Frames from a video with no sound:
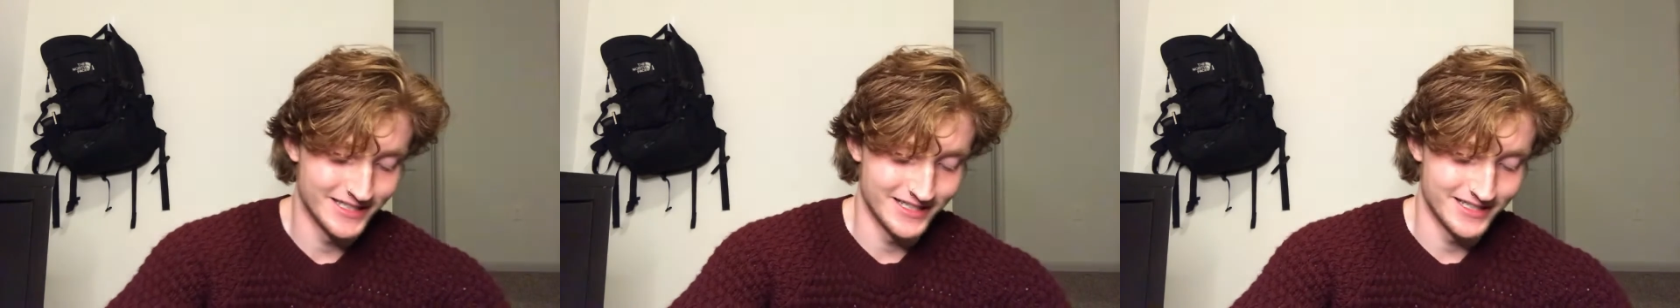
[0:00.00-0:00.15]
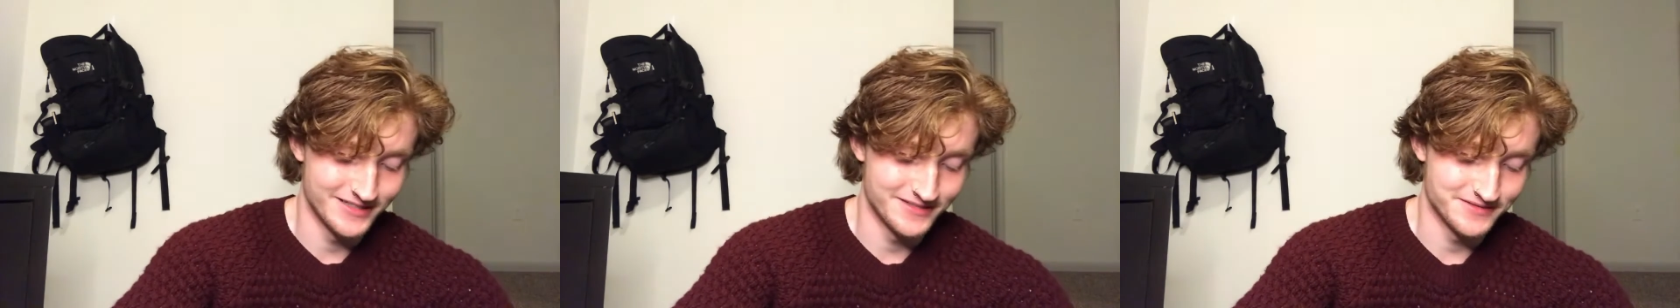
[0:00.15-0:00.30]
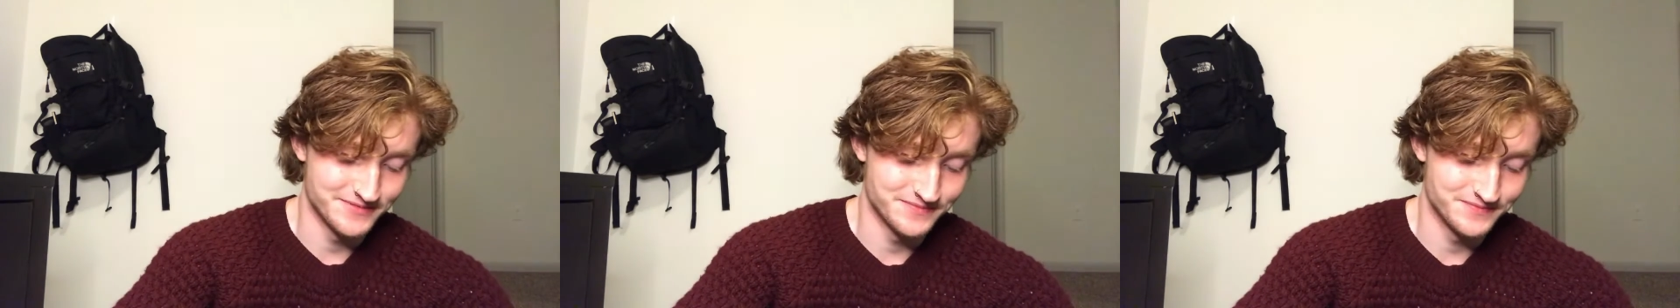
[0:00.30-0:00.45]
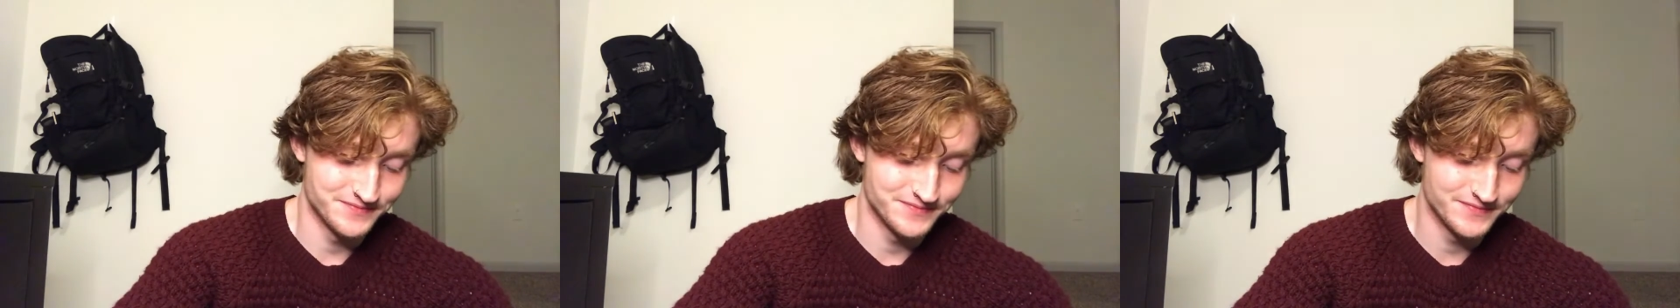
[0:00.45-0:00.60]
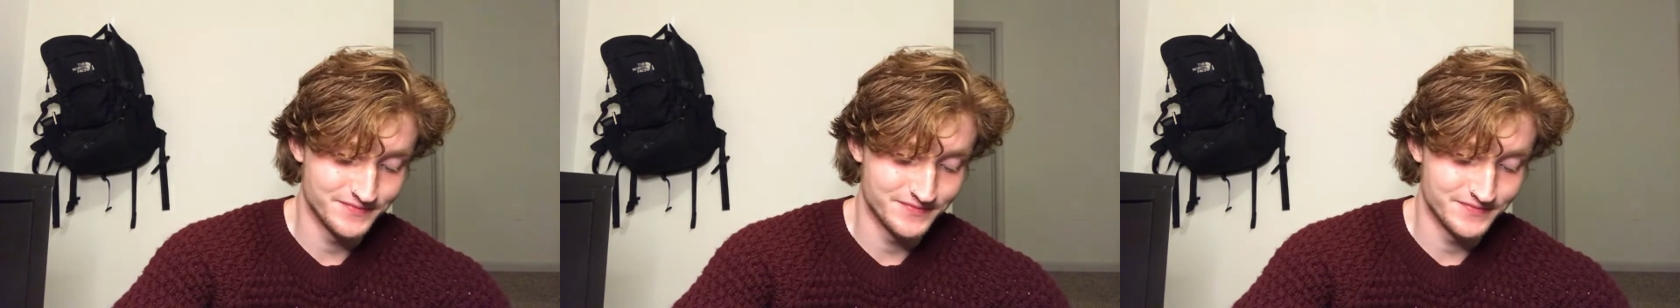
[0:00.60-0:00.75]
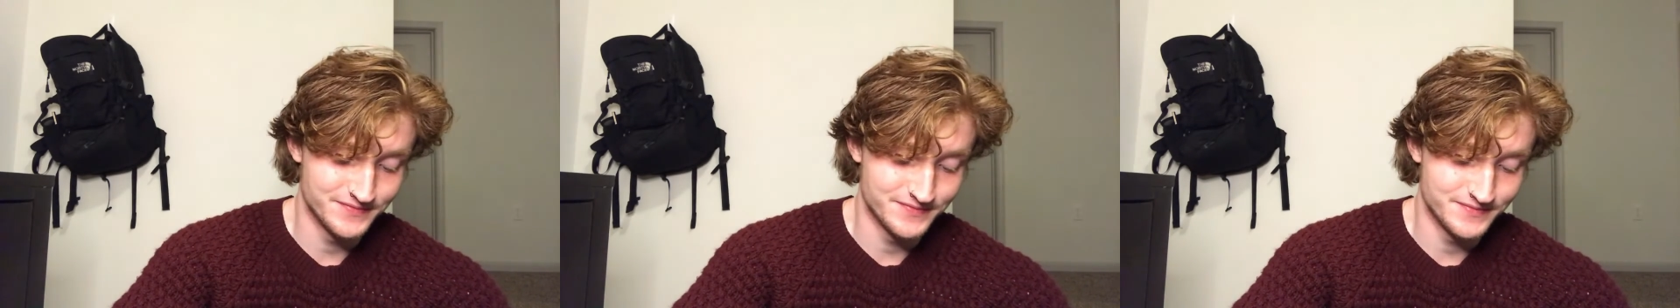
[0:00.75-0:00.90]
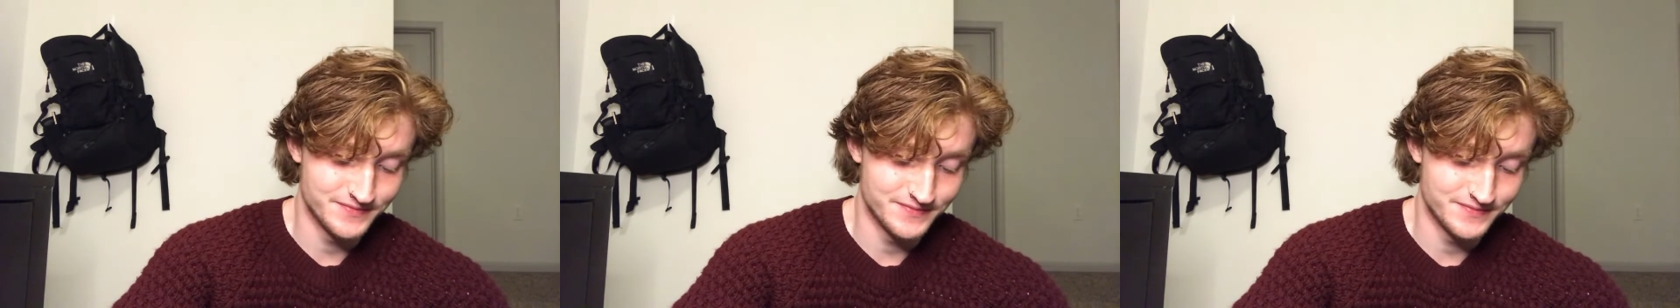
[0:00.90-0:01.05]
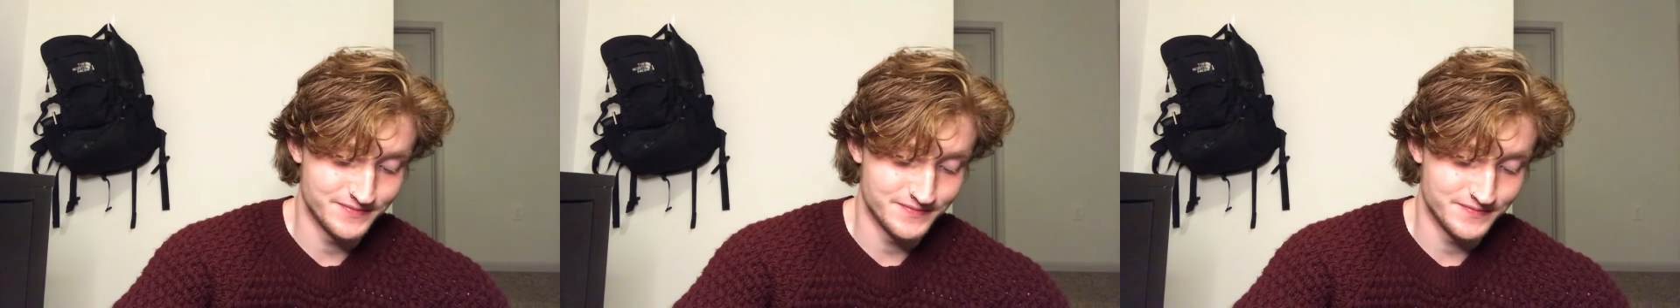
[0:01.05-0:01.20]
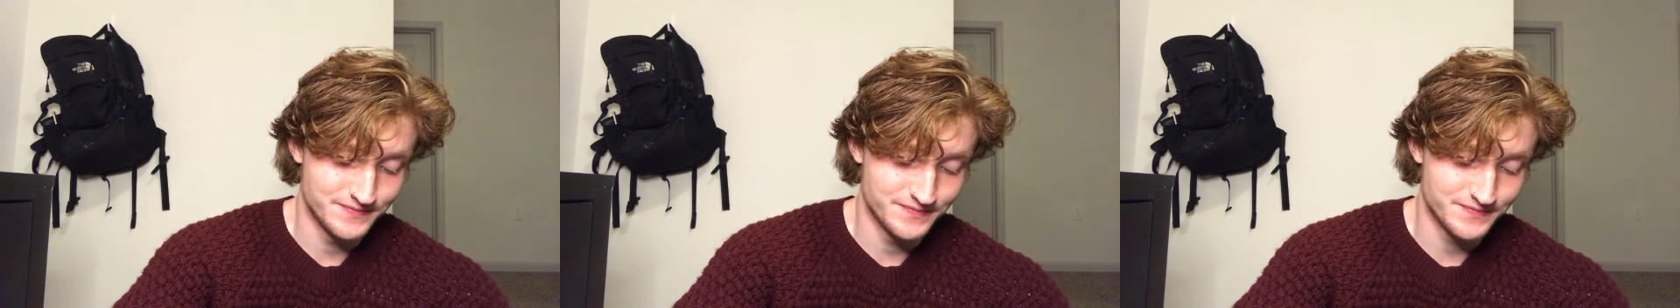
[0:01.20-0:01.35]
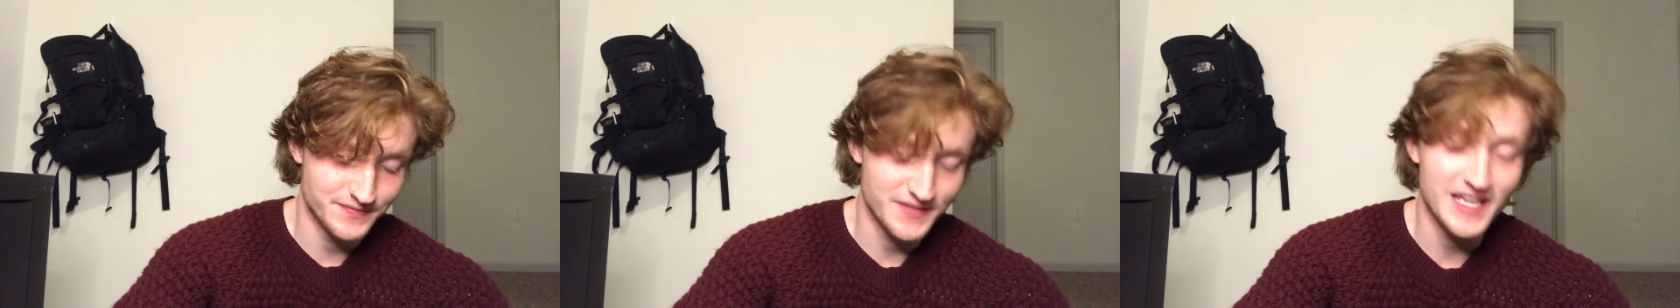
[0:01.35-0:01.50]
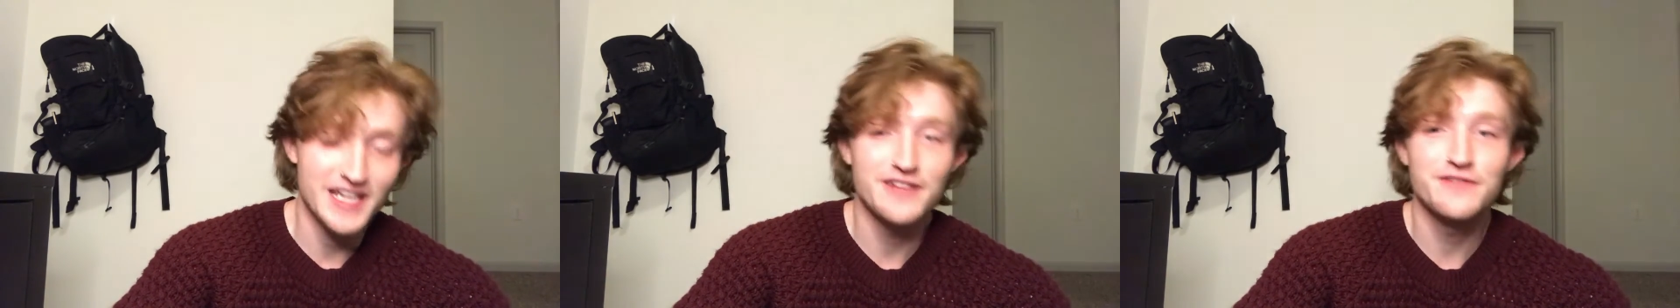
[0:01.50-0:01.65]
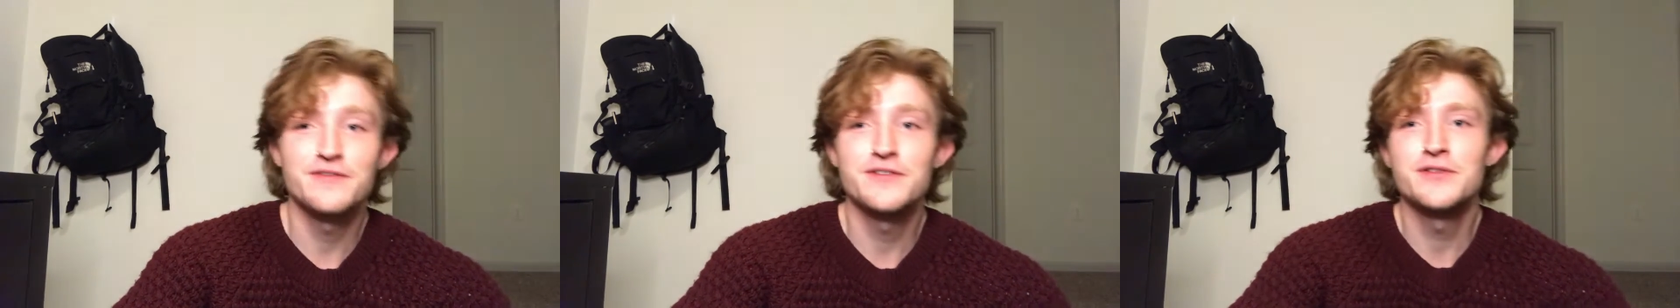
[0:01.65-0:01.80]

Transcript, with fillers: Um, and